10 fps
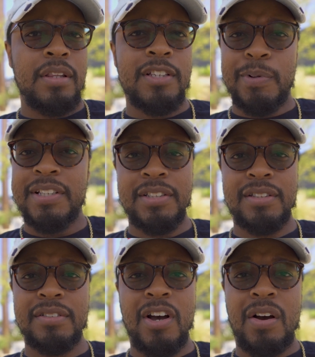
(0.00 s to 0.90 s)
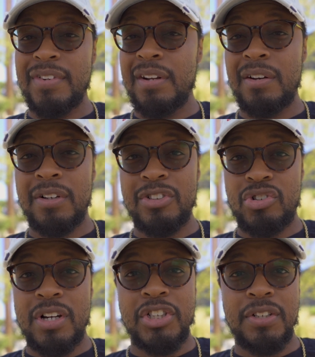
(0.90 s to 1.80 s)
this place is often under
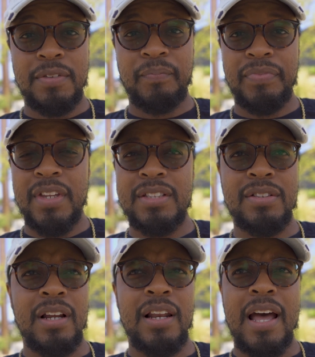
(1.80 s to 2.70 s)
construction. These are a